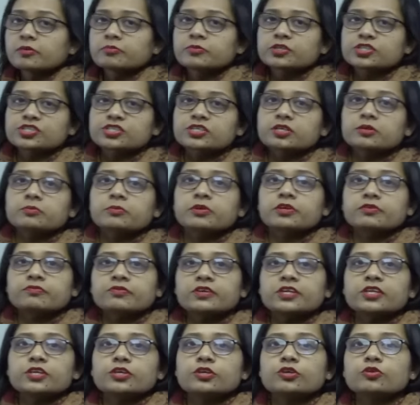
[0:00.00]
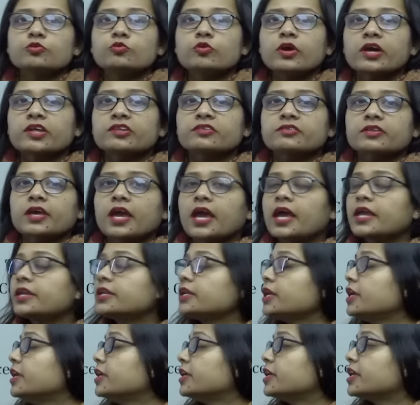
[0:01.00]
is a mission between US
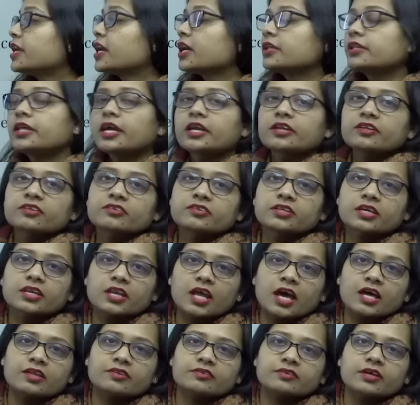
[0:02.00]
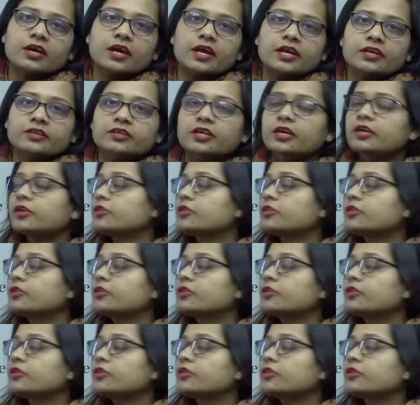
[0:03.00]
and India that is the NASA and